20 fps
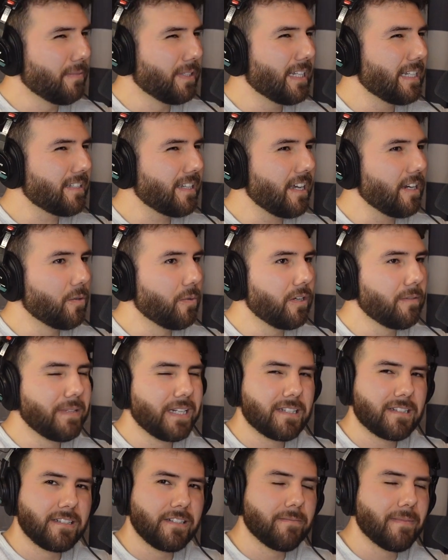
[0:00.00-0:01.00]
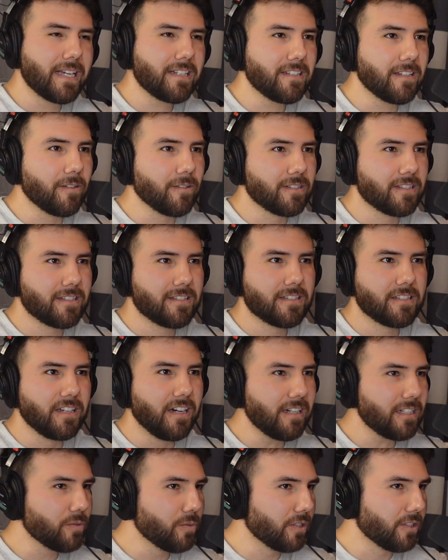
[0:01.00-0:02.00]
and that's kind of weird because New Mexico
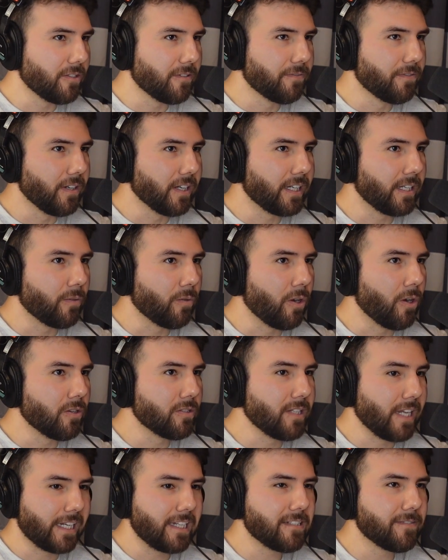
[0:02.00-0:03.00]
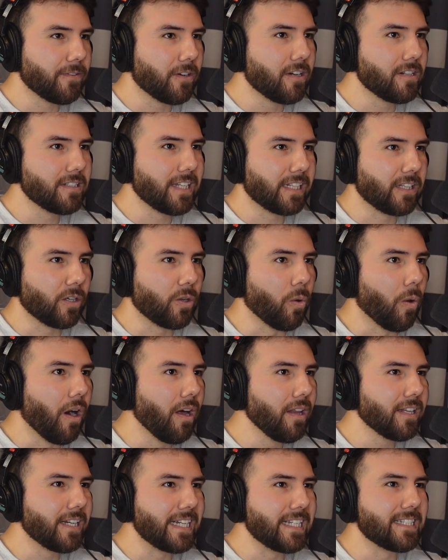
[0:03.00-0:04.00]
sucks with their fucking roads. Like as far as like the
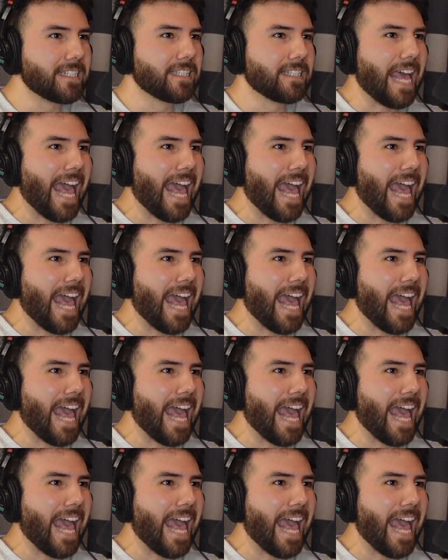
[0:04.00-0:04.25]
quality's